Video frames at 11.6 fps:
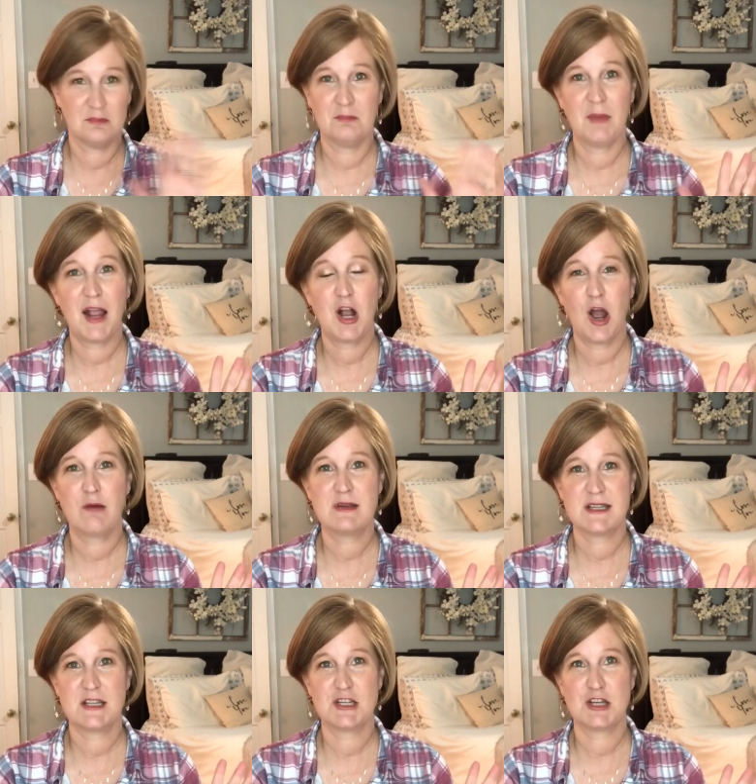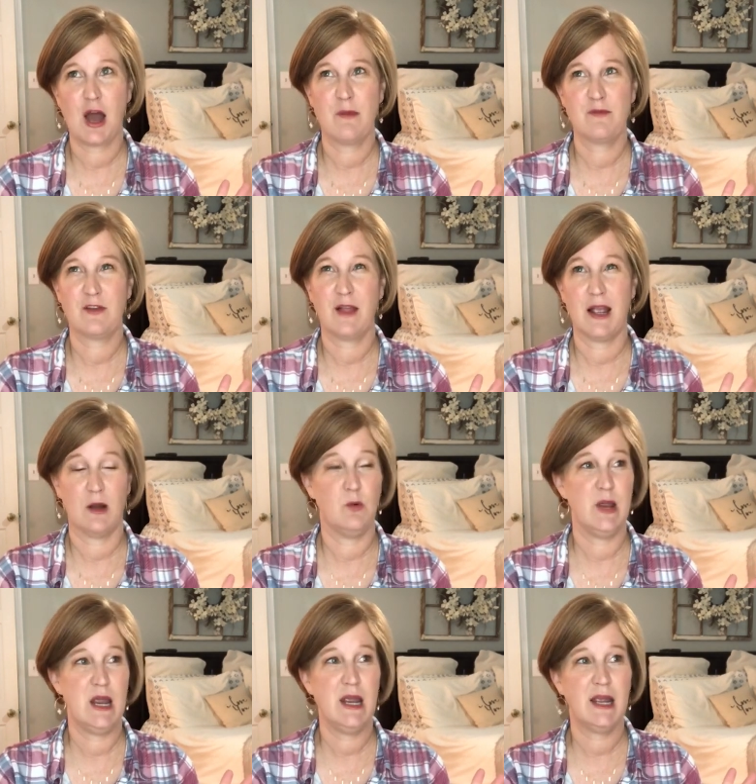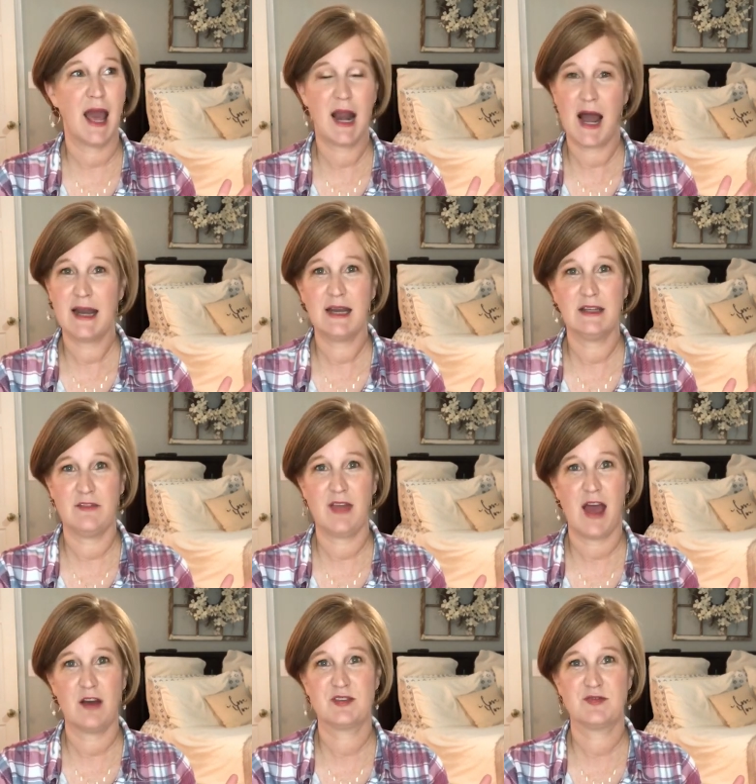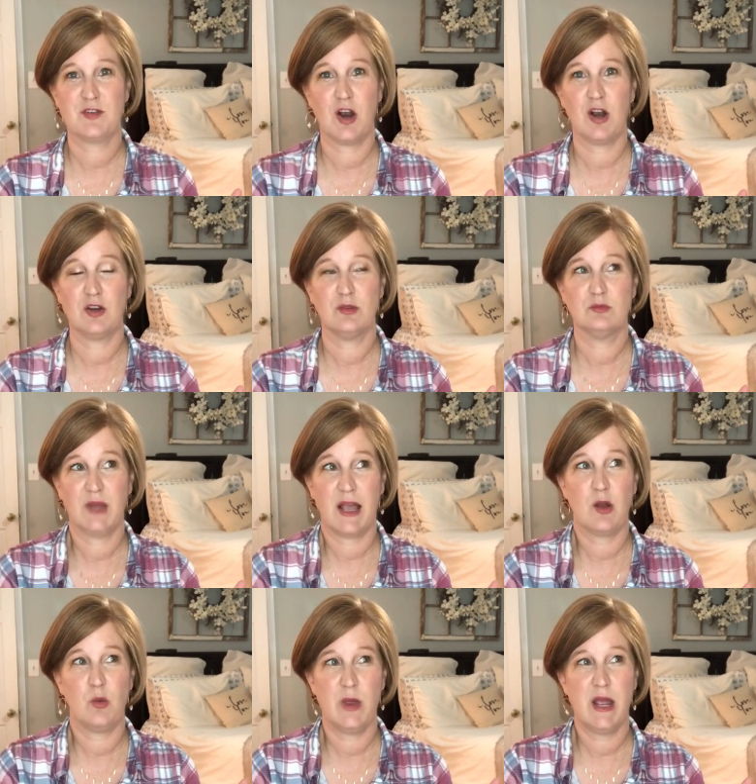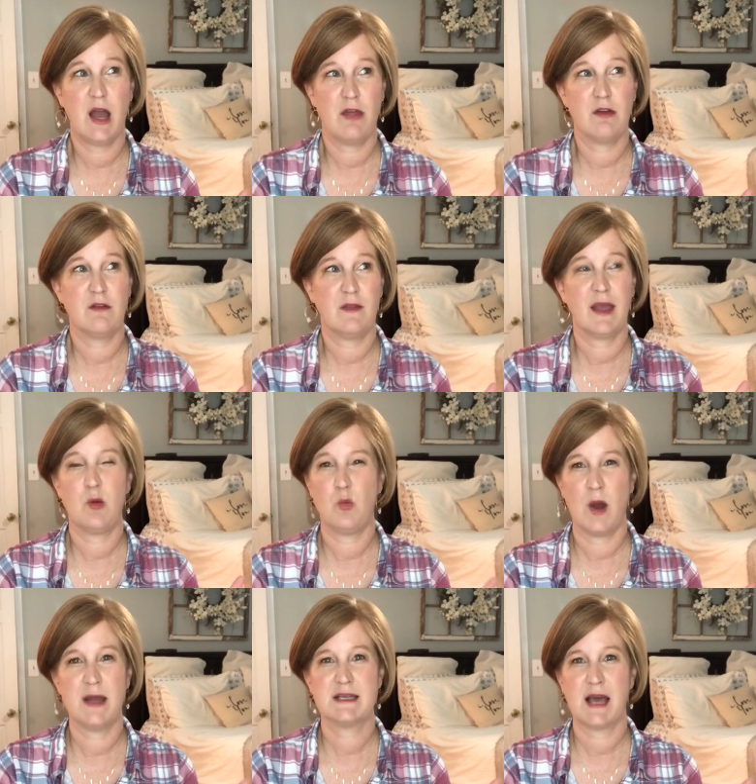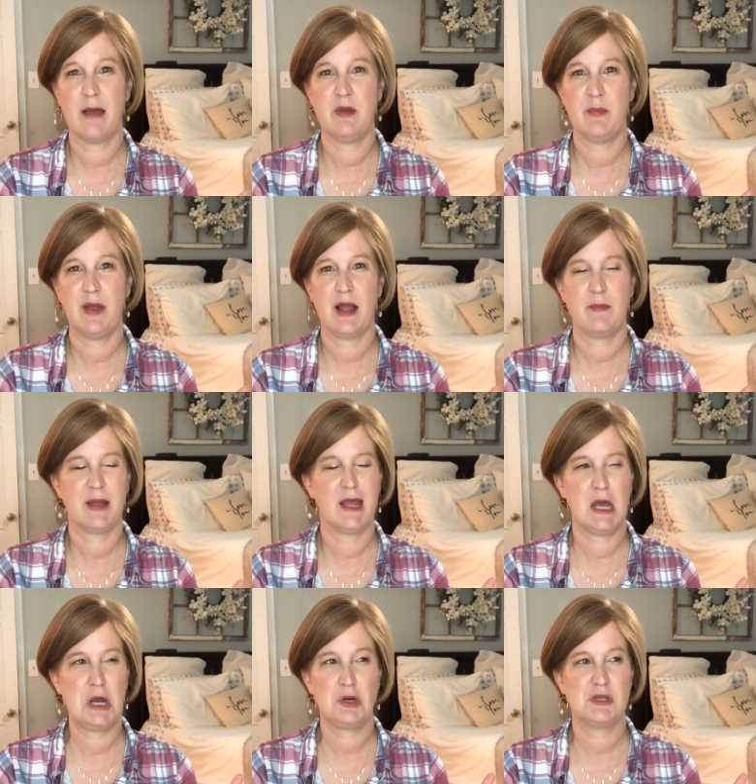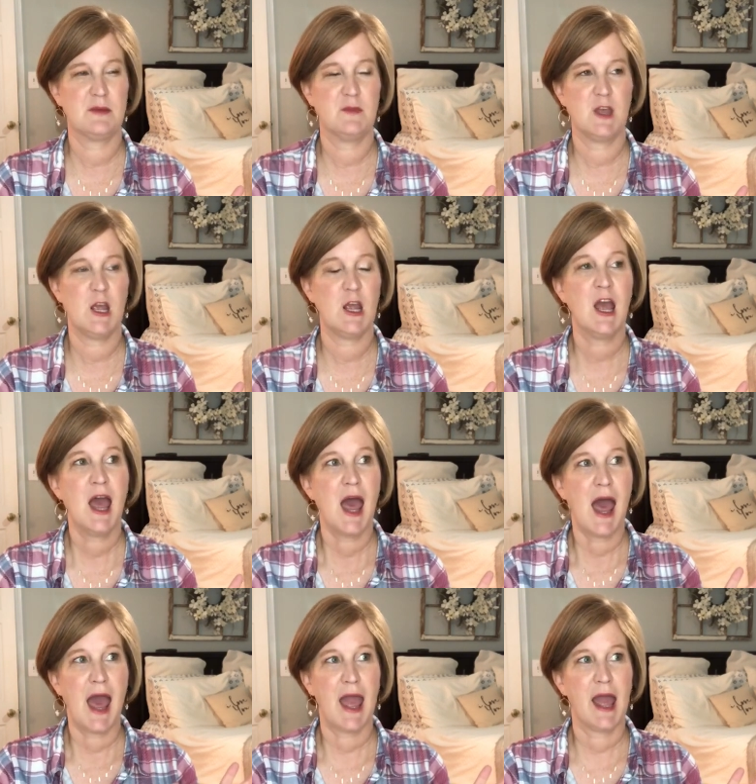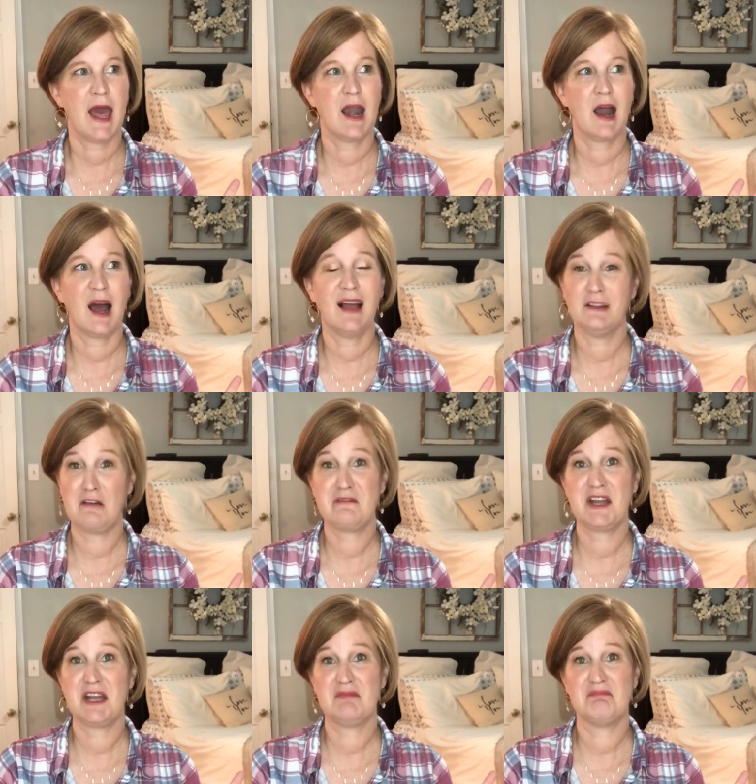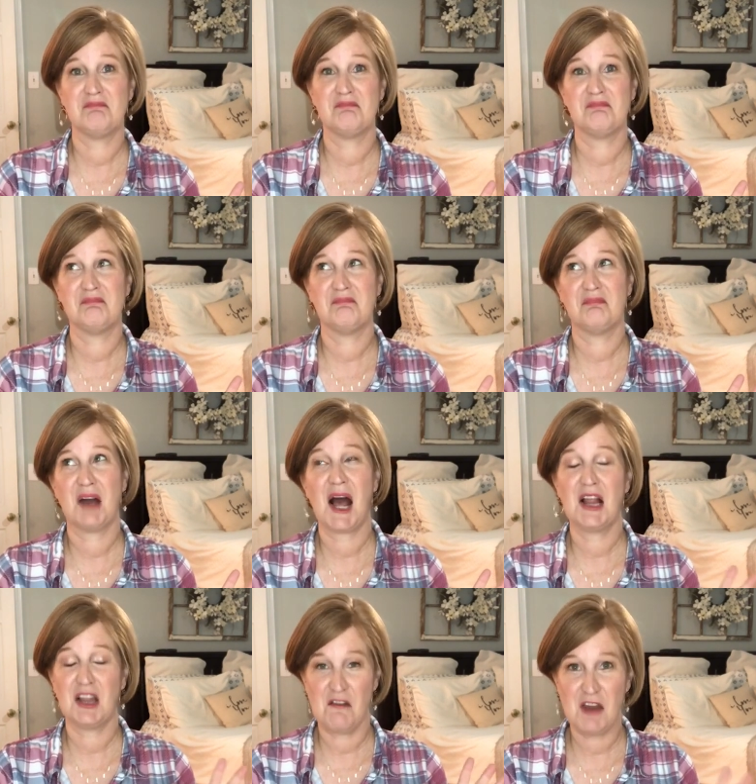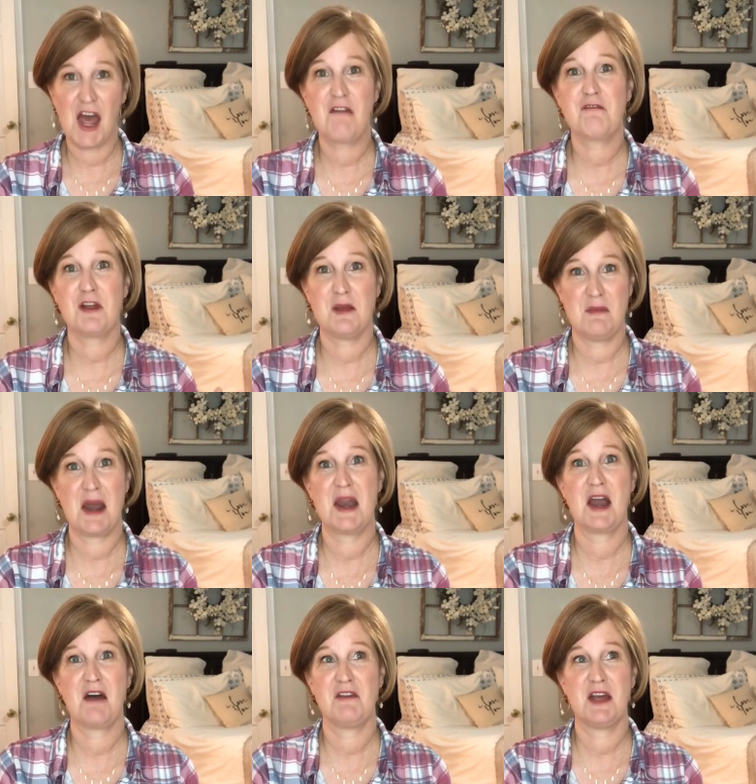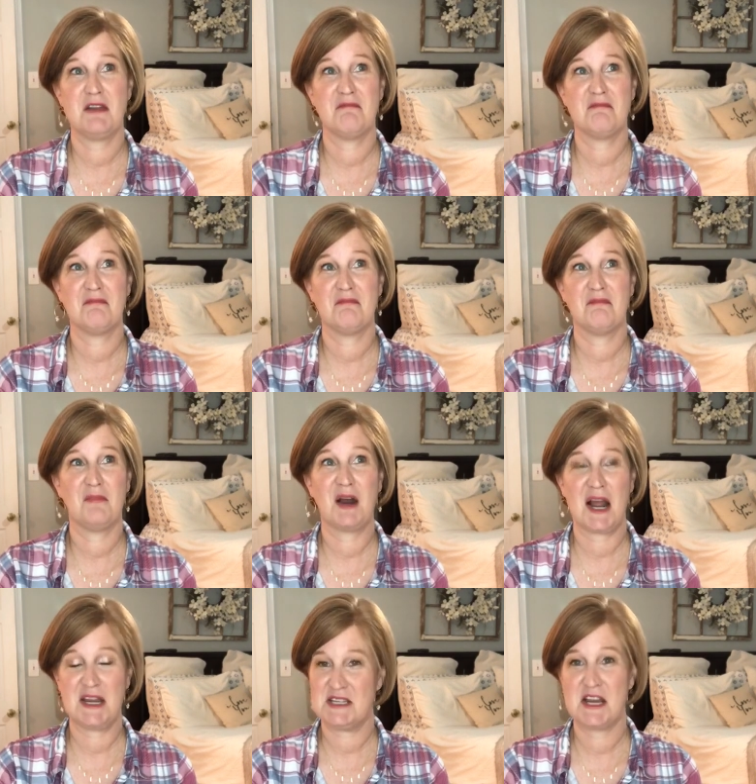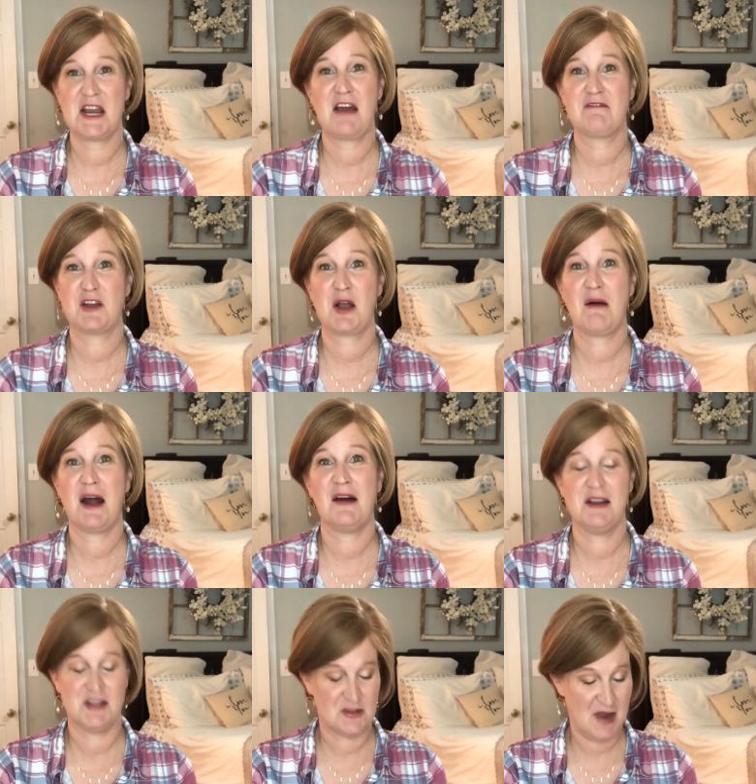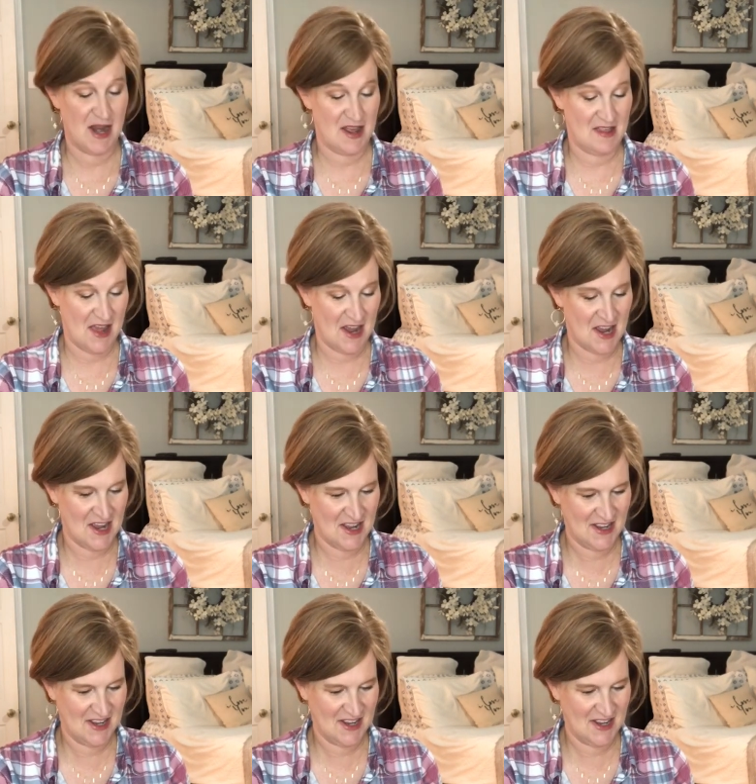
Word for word: My car was in the shop for like a week and I didn't leave the house for like a week other than like one time to pick up a kid or something, and I loved it. I loved every minute of it when I didn't have to go out and do anything.